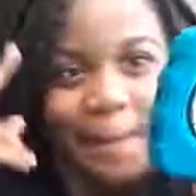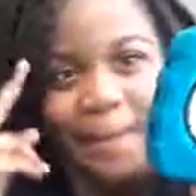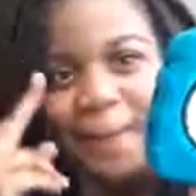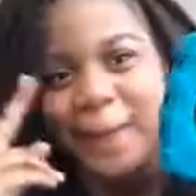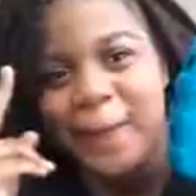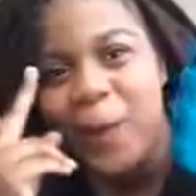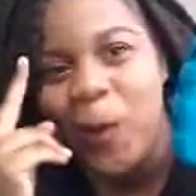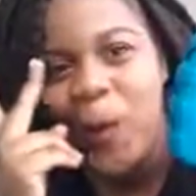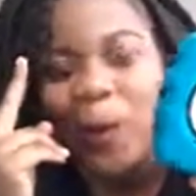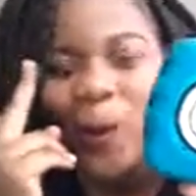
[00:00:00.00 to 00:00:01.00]

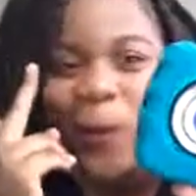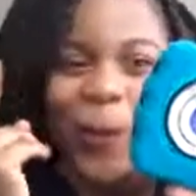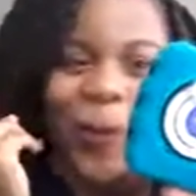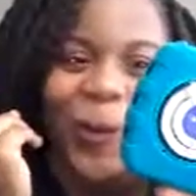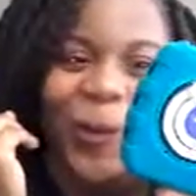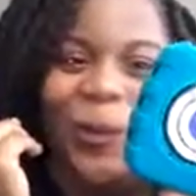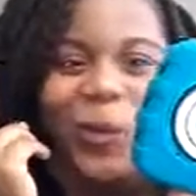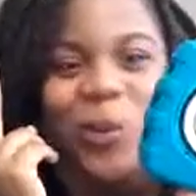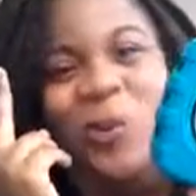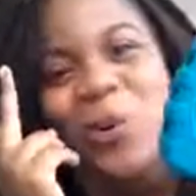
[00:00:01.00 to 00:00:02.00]

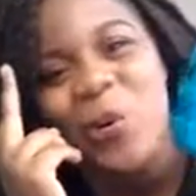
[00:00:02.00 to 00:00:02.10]
[no speech]